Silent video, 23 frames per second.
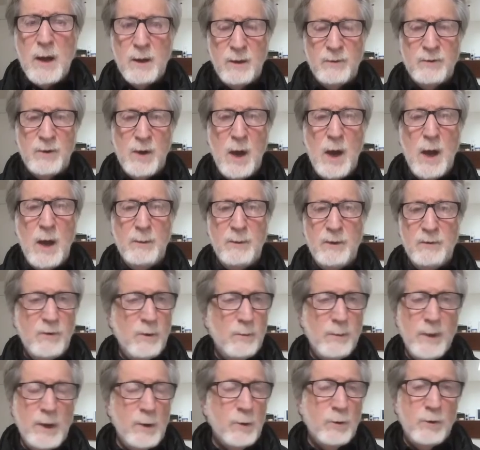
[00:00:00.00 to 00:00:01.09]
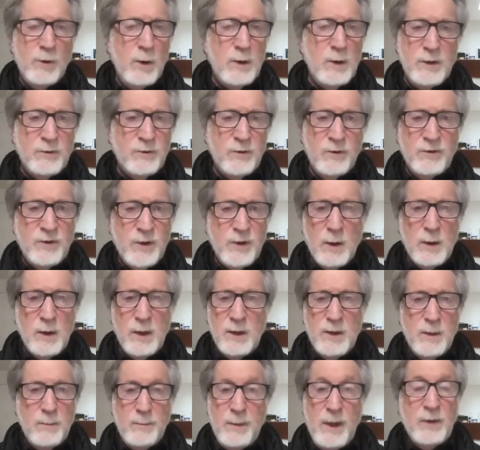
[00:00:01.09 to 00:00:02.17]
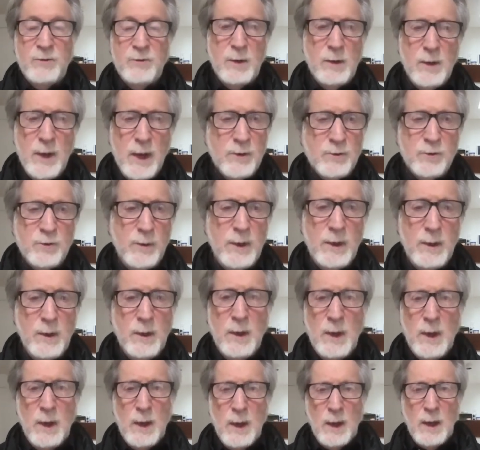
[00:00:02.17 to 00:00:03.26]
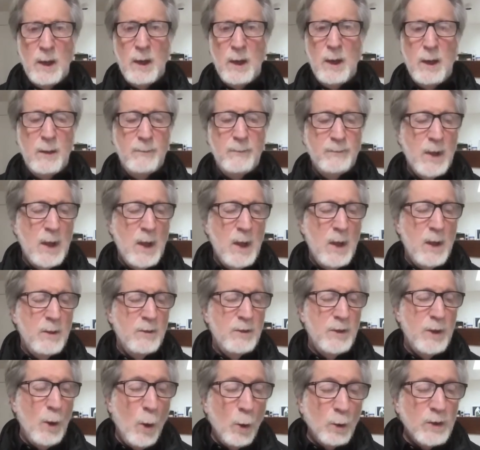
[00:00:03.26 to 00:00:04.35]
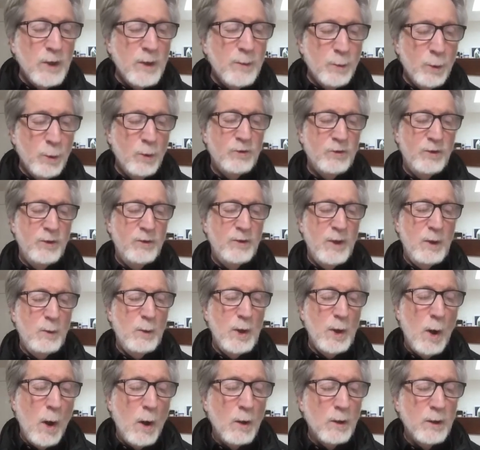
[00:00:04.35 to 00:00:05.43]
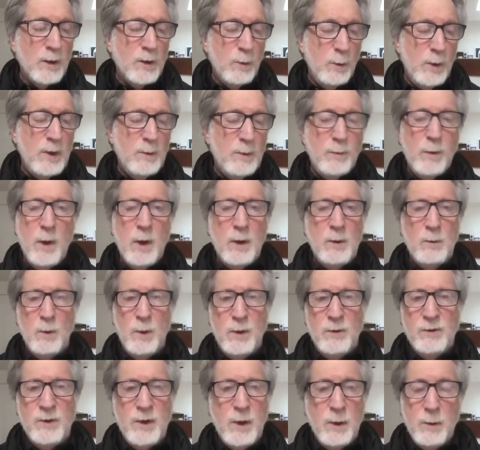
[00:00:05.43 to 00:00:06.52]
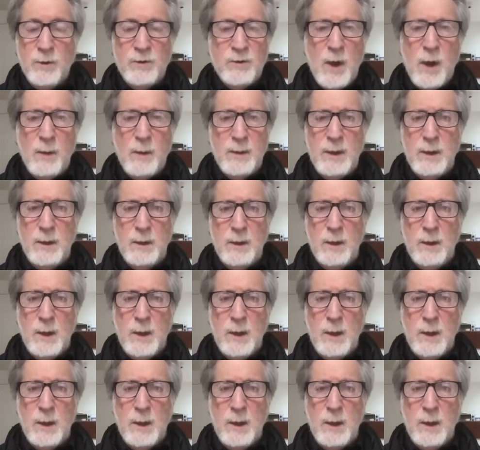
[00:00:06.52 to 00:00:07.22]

of time, and filmmakers aren't necessarily the best at lecturing. The only person that we all agreed upon was Kiarostami,